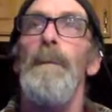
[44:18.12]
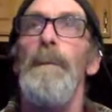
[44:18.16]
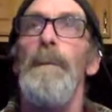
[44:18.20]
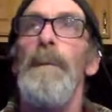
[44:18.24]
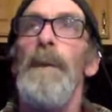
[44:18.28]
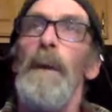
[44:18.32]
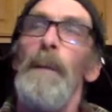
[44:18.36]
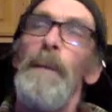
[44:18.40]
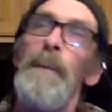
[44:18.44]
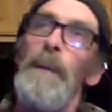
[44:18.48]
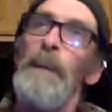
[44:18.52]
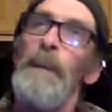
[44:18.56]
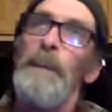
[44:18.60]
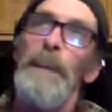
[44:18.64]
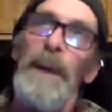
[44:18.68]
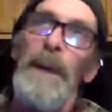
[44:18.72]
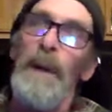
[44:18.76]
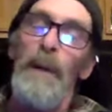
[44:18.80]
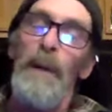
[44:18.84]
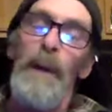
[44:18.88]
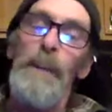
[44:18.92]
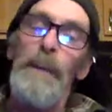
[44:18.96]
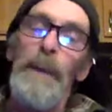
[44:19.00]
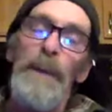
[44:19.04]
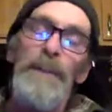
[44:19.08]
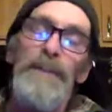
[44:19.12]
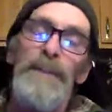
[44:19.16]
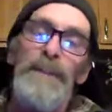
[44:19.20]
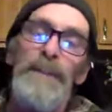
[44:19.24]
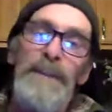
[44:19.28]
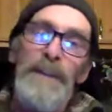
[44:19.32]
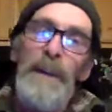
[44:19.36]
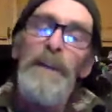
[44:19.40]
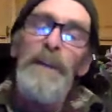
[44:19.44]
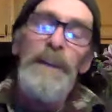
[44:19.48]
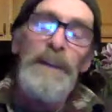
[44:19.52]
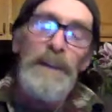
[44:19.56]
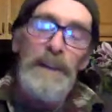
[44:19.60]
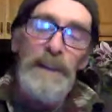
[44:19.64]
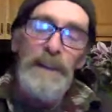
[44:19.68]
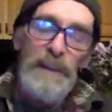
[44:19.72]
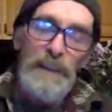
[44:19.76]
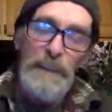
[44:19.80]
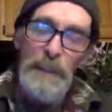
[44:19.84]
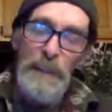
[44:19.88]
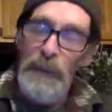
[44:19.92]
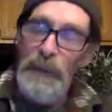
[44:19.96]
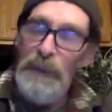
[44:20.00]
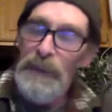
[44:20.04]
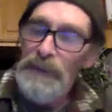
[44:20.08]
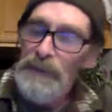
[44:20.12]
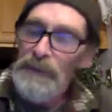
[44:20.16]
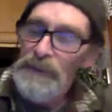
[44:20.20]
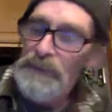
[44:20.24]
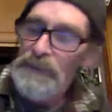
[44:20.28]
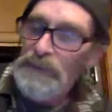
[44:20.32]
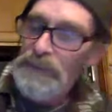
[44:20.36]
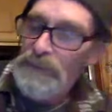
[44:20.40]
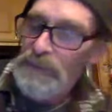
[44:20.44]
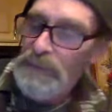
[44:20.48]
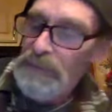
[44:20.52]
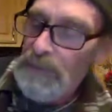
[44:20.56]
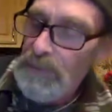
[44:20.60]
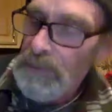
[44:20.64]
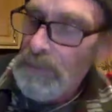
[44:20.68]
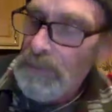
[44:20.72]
been a great place to share these experiences.